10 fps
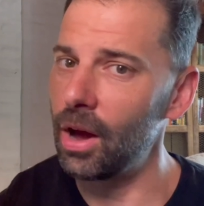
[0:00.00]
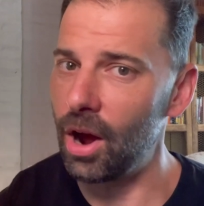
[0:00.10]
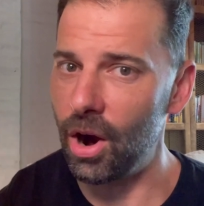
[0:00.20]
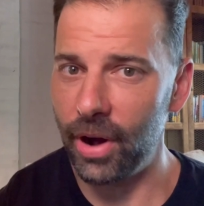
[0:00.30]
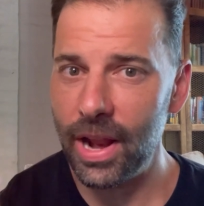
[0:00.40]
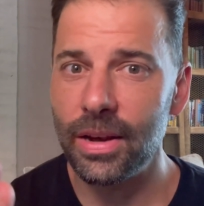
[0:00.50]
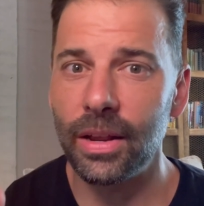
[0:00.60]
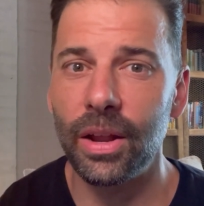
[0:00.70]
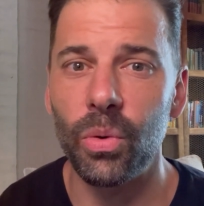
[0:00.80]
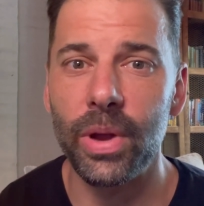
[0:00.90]
All right,
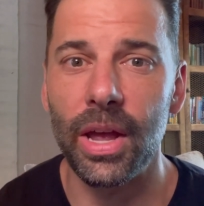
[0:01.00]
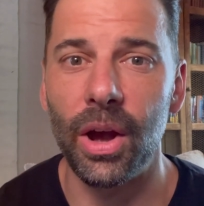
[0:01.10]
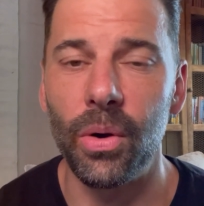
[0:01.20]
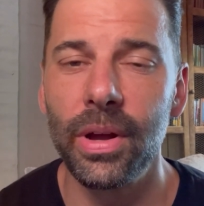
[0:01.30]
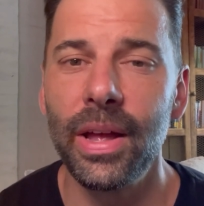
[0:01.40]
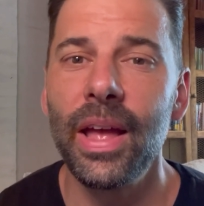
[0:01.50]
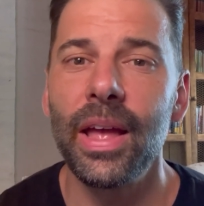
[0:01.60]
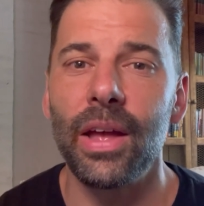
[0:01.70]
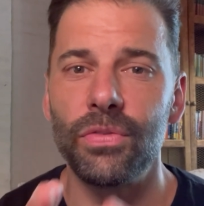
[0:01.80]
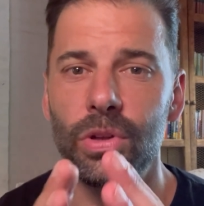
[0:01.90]
here we go.
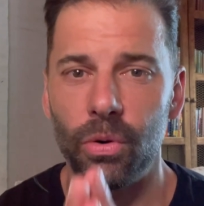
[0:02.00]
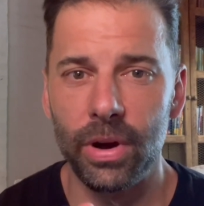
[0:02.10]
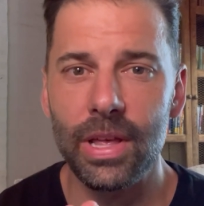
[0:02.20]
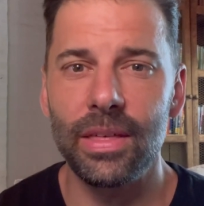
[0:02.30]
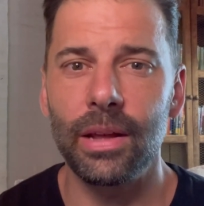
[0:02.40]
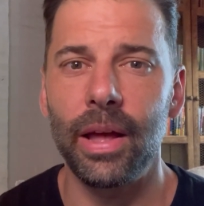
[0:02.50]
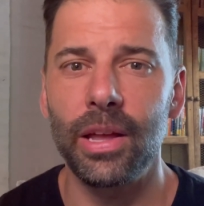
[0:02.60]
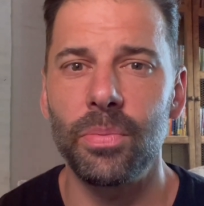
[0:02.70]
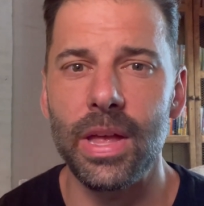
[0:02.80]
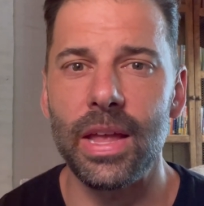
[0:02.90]
If you're anything
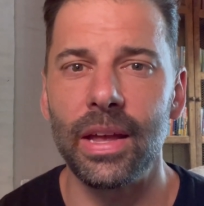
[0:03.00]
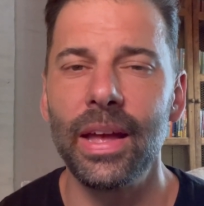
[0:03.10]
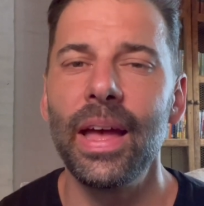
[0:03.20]
like me,